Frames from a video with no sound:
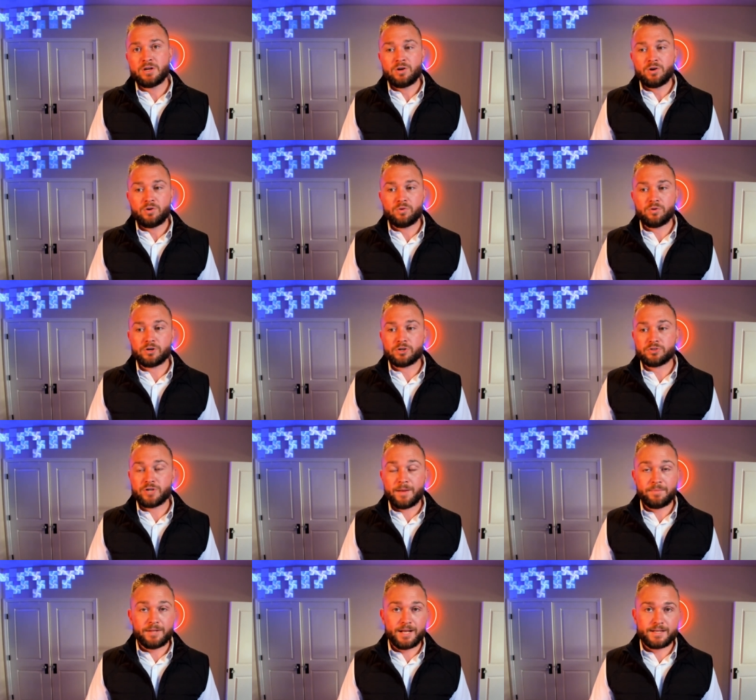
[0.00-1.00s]
or
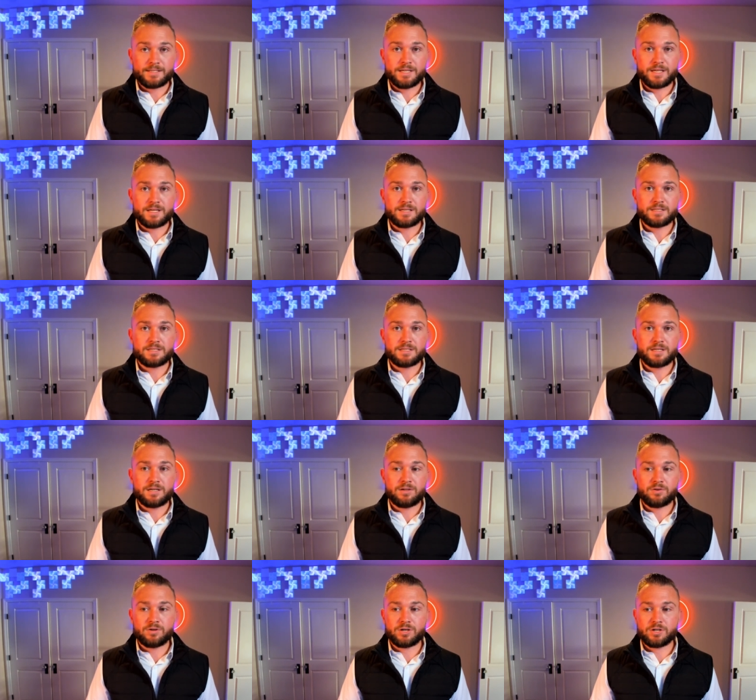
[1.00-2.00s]
triplexes
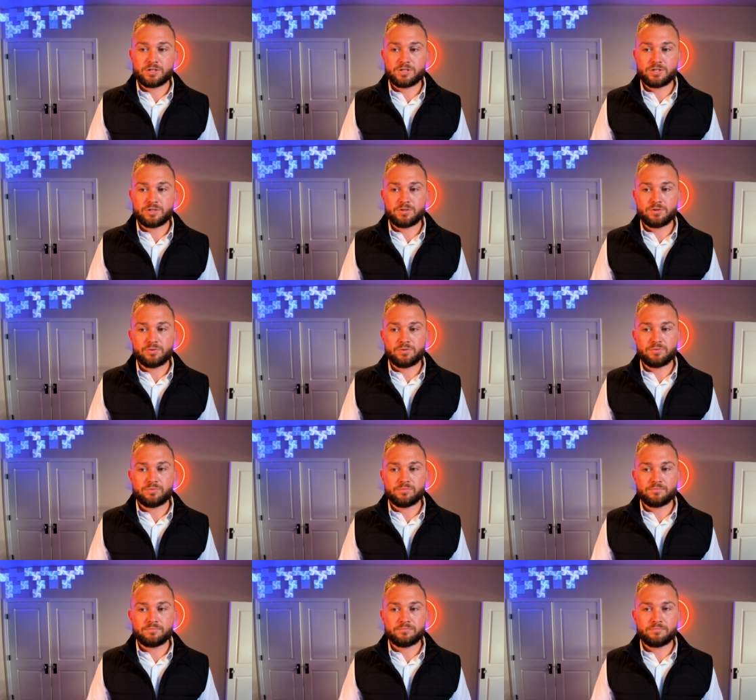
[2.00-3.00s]
in order
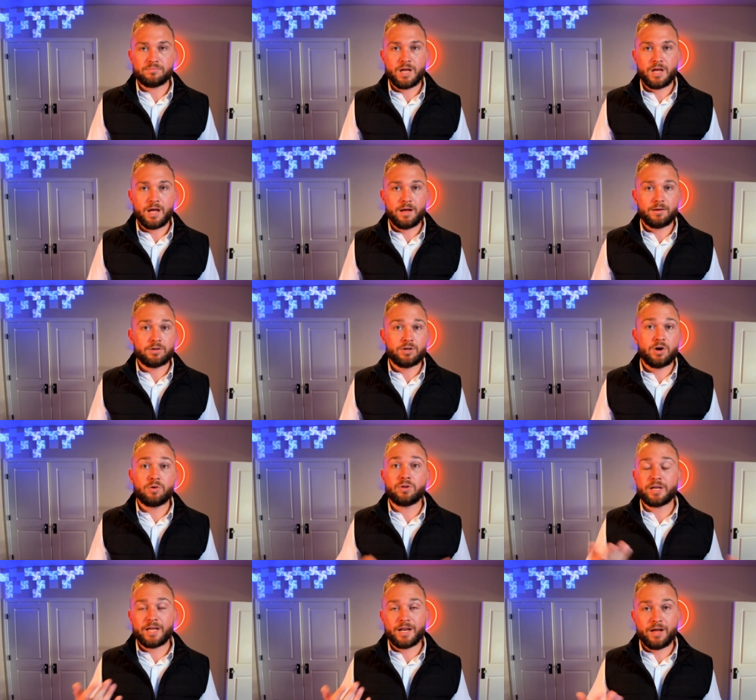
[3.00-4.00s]
to uh, go
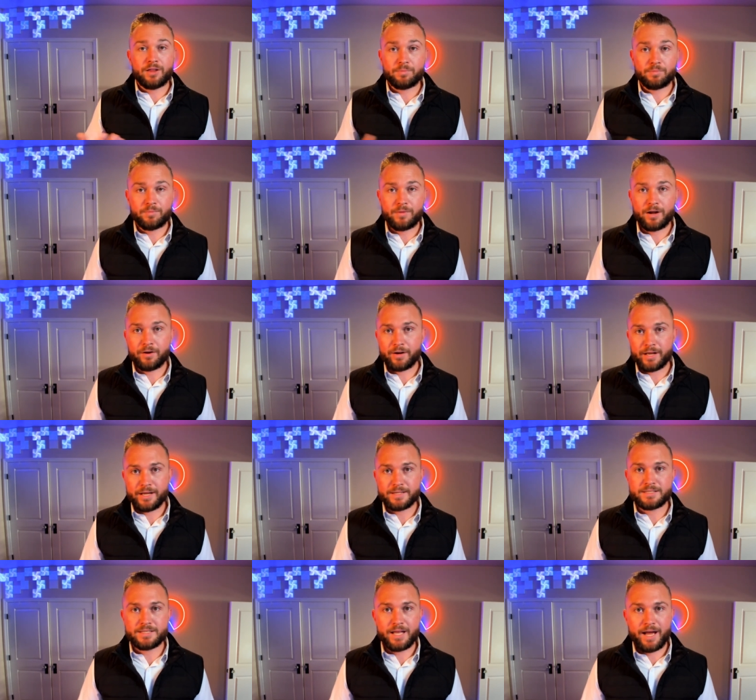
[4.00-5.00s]
look at other
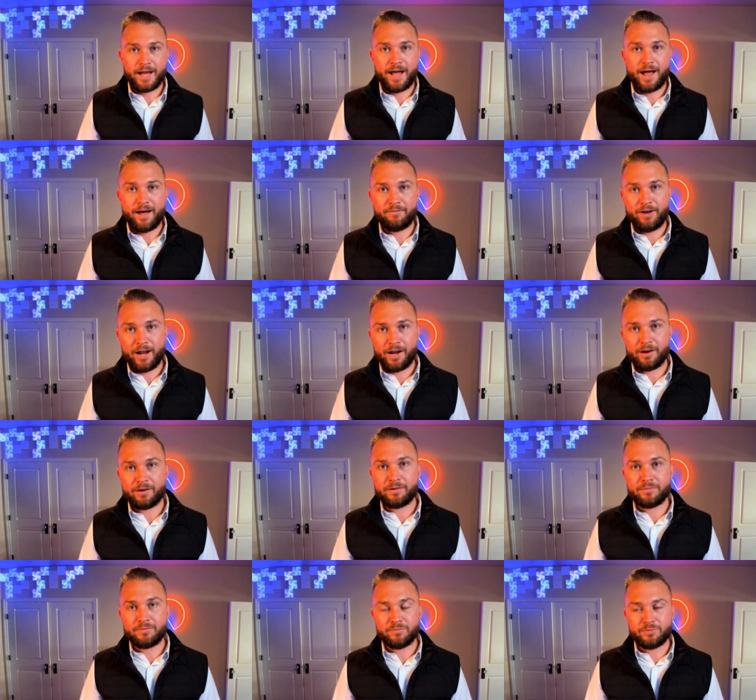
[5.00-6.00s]
areas that have
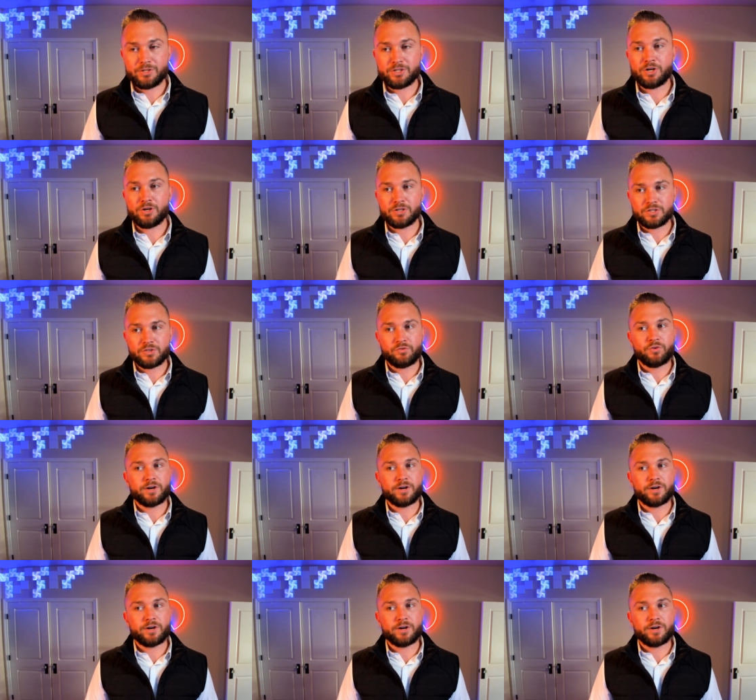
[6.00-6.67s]
higher returns, for